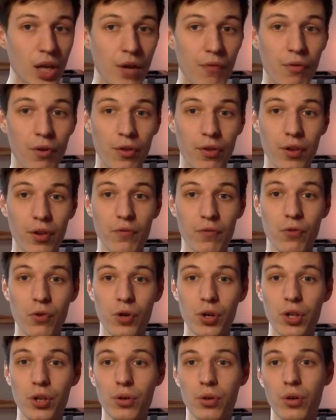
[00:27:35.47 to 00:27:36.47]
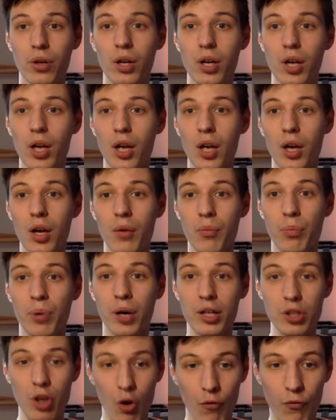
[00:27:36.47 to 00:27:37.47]
Everything for you.
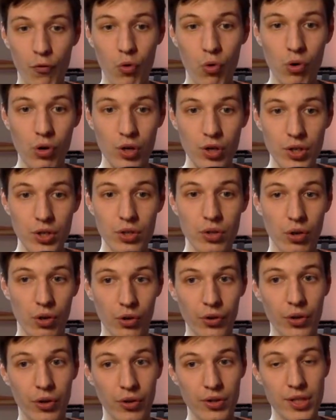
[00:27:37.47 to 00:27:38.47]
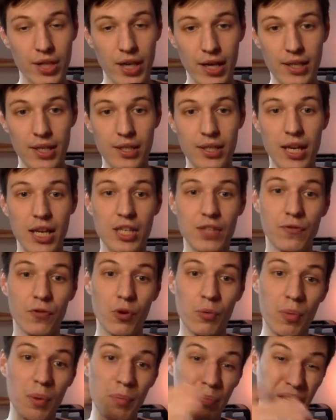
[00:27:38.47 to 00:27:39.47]
But of course, all those exercises
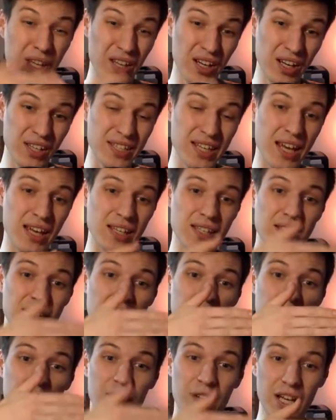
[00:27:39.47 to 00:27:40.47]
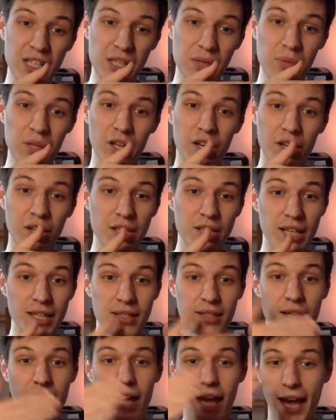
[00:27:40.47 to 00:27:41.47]
for mobility test, flexibility
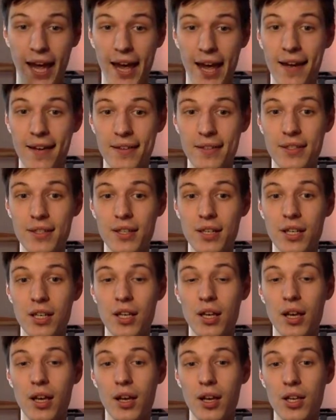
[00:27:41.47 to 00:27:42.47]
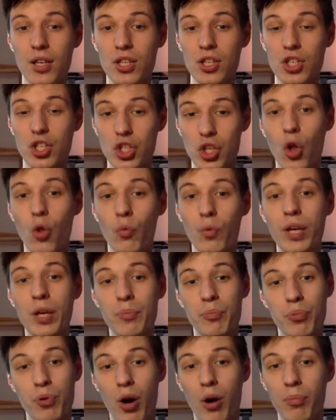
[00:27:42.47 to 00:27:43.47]
test, and
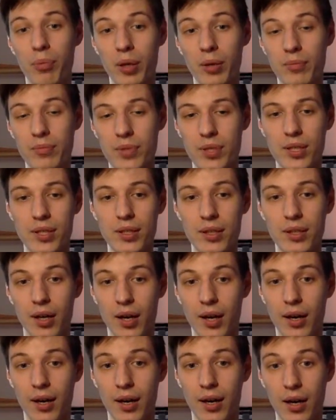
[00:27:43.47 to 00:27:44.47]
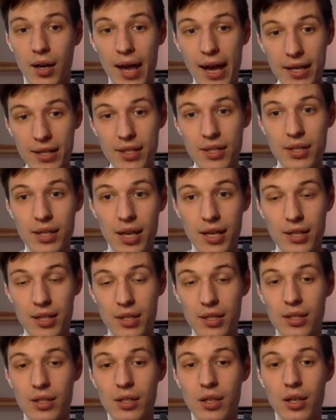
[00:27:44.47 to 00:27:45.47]
solving problems
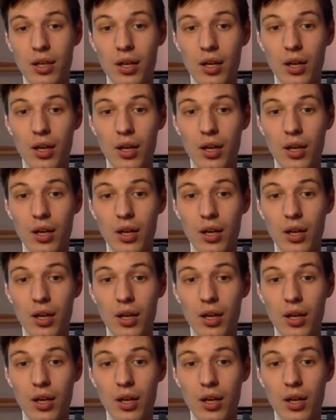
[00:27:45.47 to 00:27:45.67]
exercises,